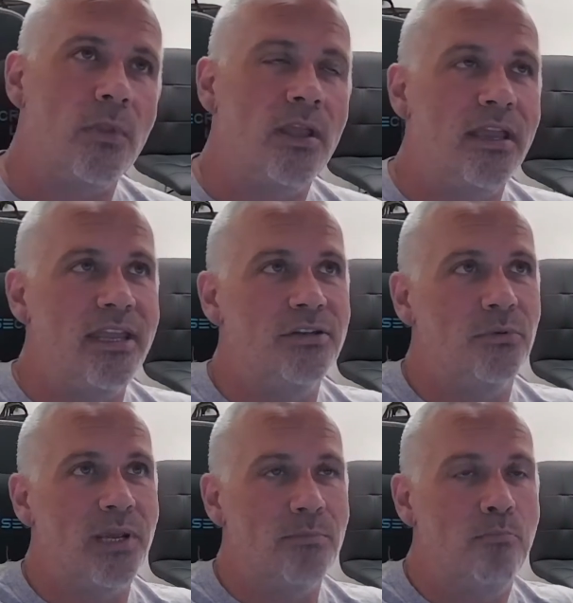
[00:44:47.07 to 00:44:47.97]
into
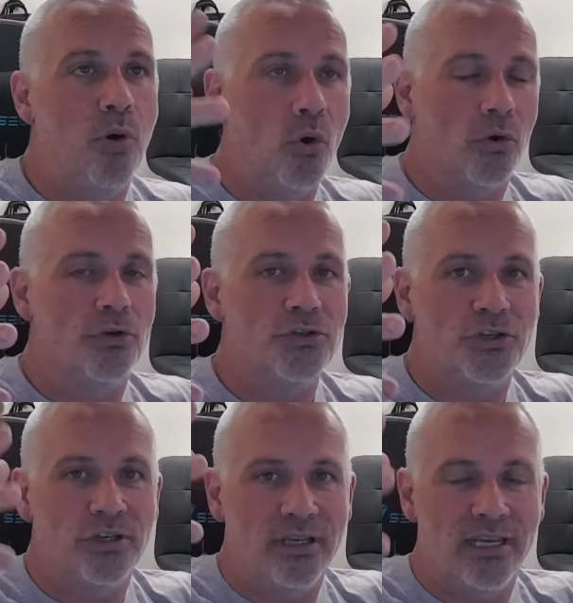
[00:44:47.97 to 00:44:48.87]
a
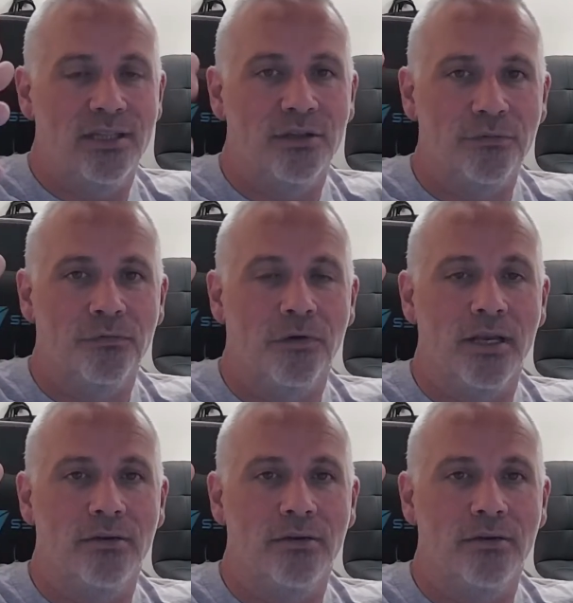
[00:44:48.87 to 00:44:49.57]
porch in the front,